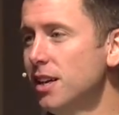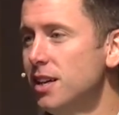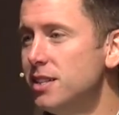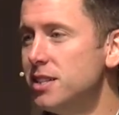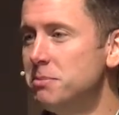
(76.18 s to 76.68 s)

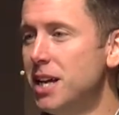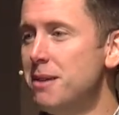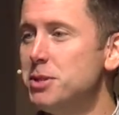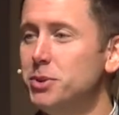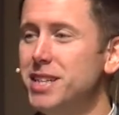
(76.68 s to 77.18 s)

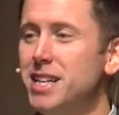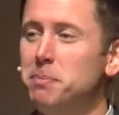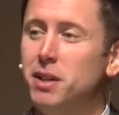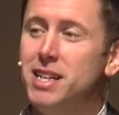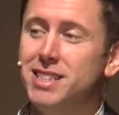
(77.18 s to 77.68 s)
Sometimes it would take
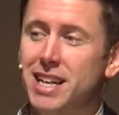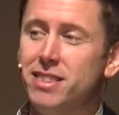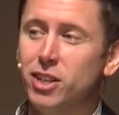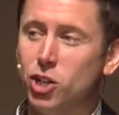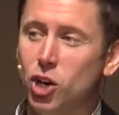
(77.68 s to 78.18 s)
place
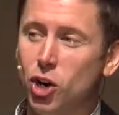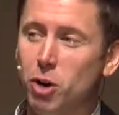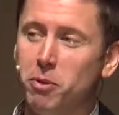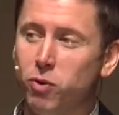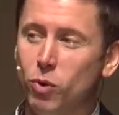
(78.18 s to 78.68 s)
in the car
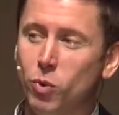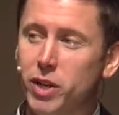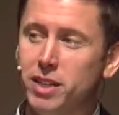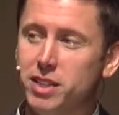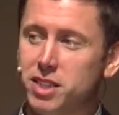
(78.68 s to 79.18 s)
before we
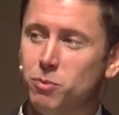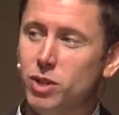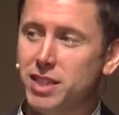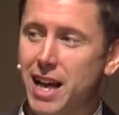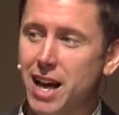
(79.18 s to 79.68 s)
went into
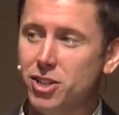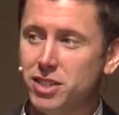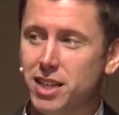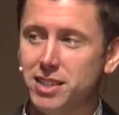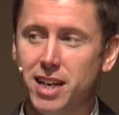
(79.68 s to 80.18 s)
someone's house,
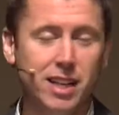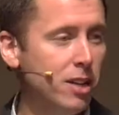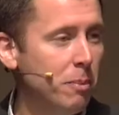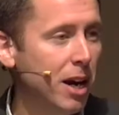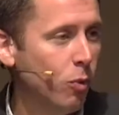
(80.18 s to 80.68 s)
and they say,
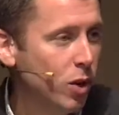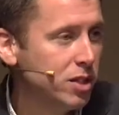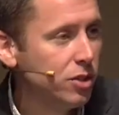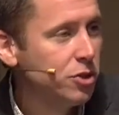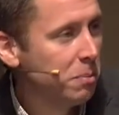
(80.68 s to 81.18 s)
no matter
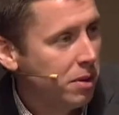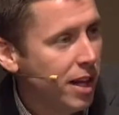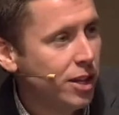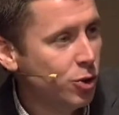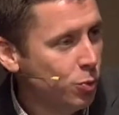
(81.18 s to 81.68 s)
what's on your
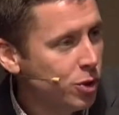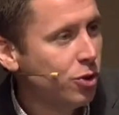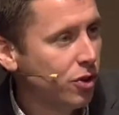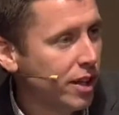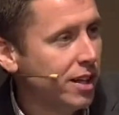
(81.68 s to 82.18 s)
plate, you will
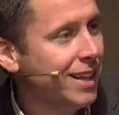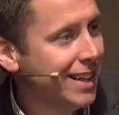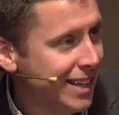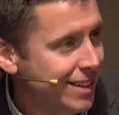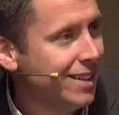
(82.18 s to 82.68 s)
grin
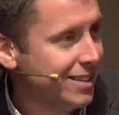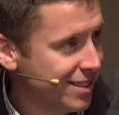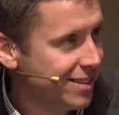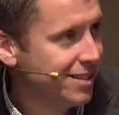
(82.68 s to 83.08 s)
and eat it.